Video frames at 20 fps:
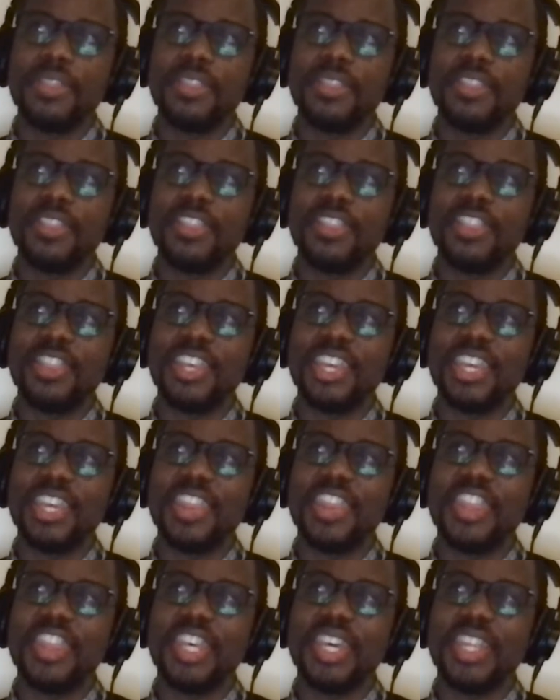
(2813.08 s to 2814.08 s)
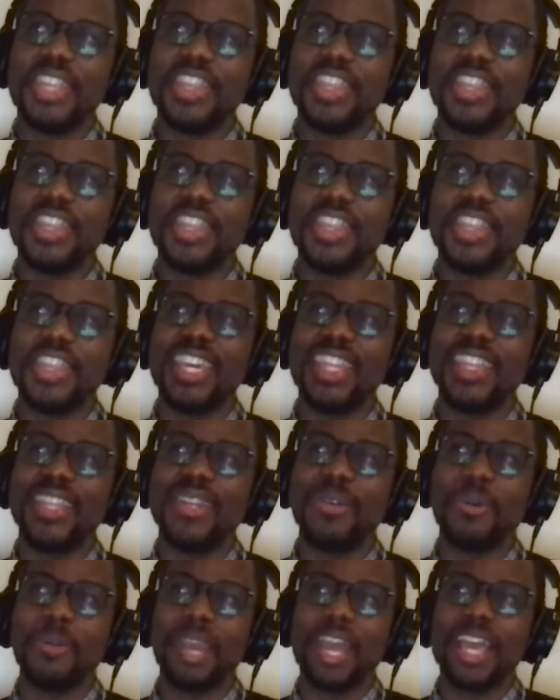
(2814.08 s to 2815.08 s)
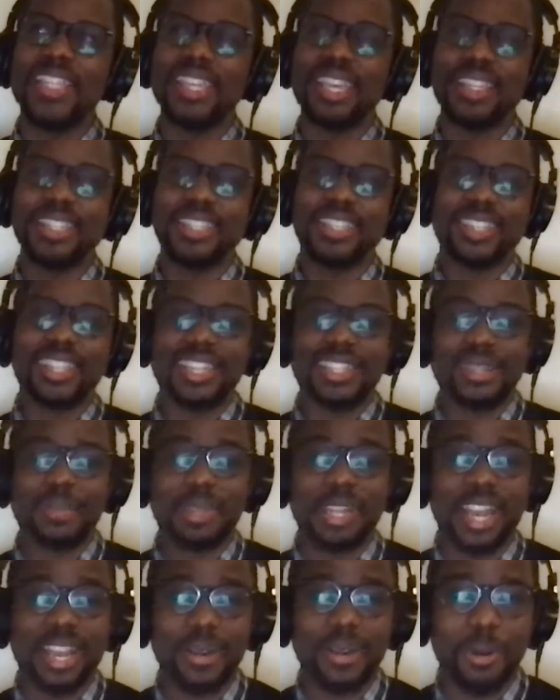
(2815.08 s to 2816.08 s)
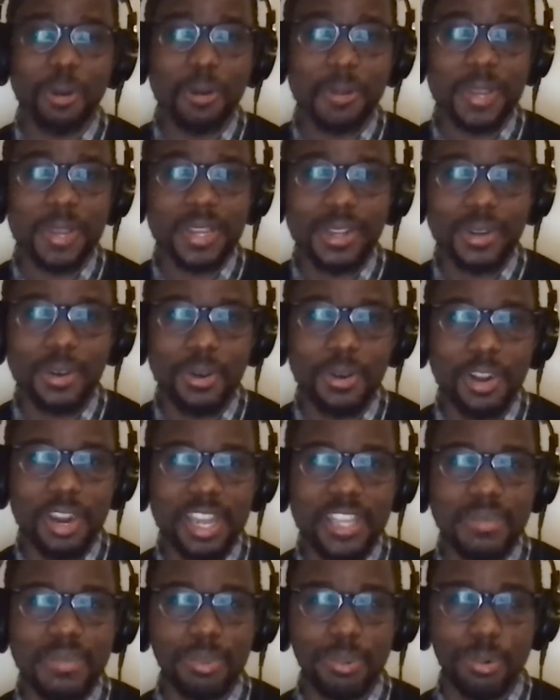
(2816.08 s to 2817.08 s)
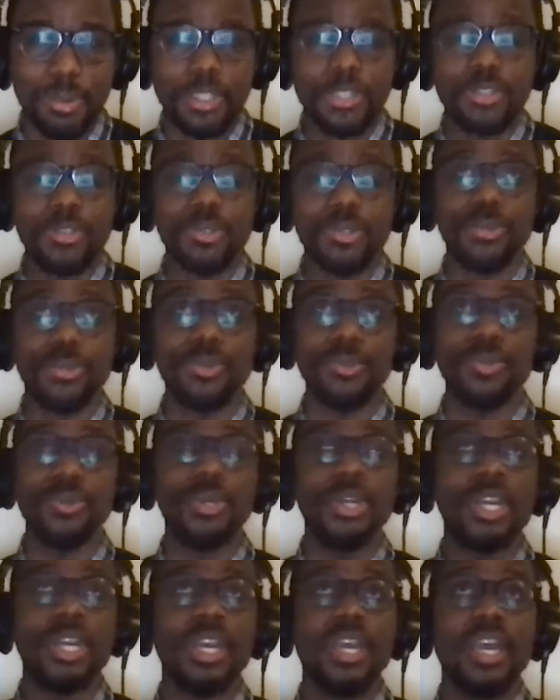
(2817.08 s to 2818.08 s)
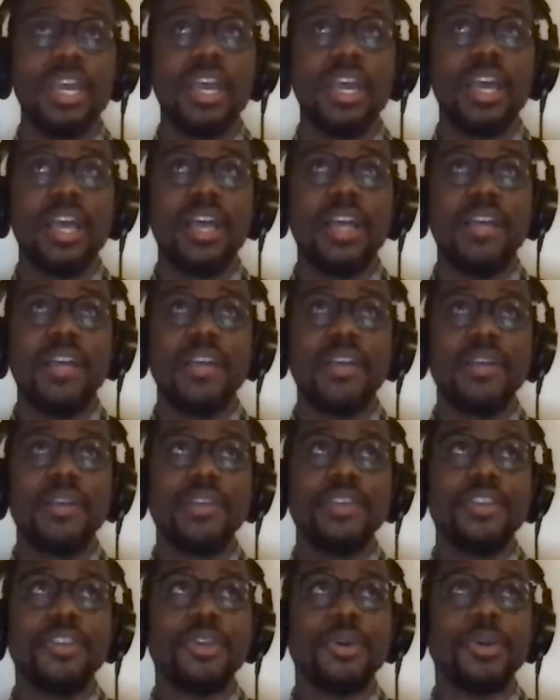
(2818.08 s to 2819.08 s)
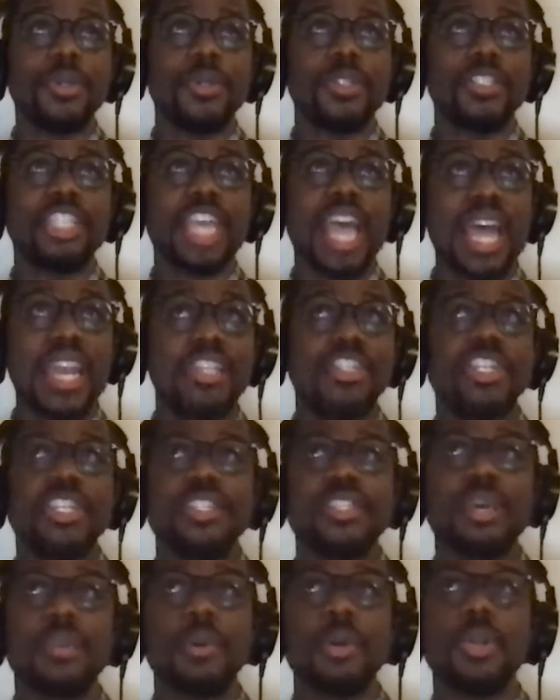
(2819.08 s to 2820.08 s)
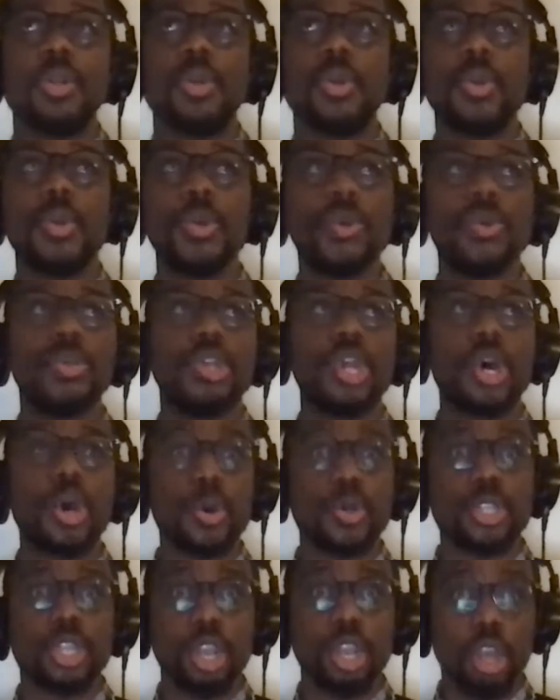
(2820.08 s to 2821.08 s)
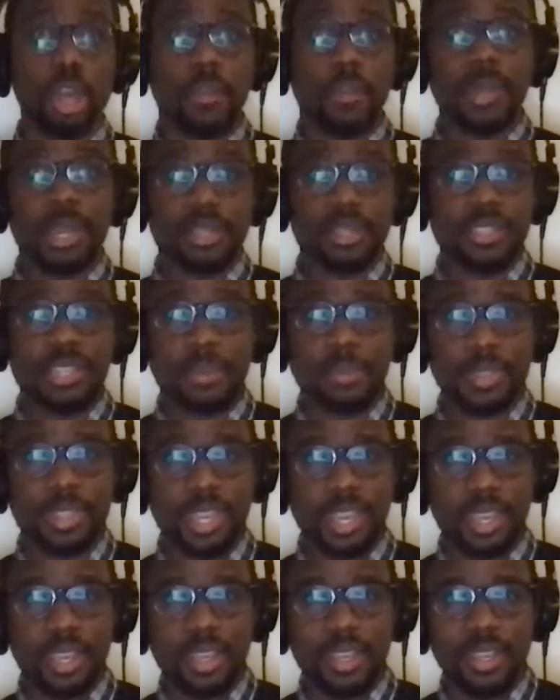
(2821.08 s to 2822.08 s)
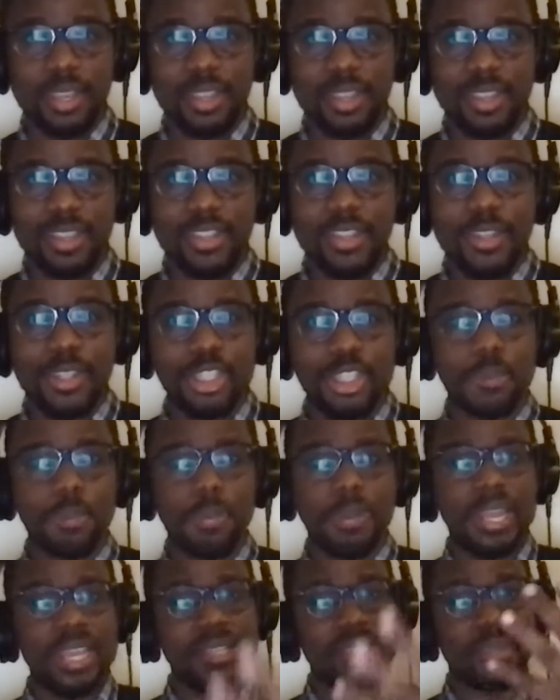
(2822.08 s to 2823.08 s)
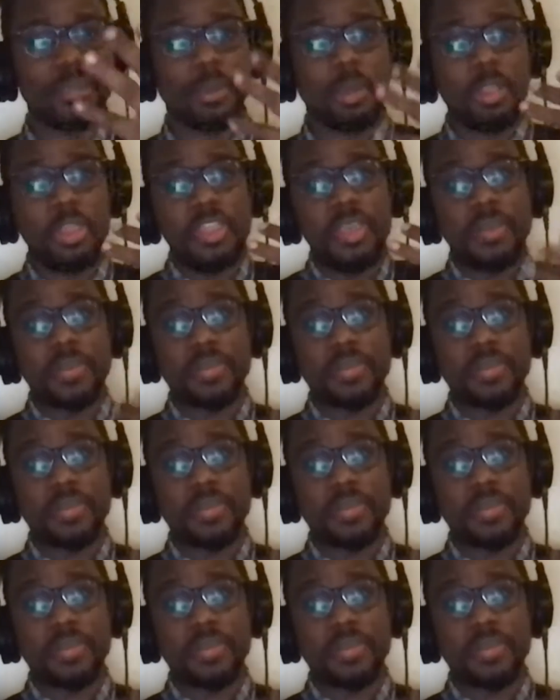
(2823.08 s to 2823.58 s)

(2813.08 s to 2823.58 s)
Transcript: the the the, the normalization that something like Quora, Quora has brought to you know challenging someone who knows a lot about something to place it upon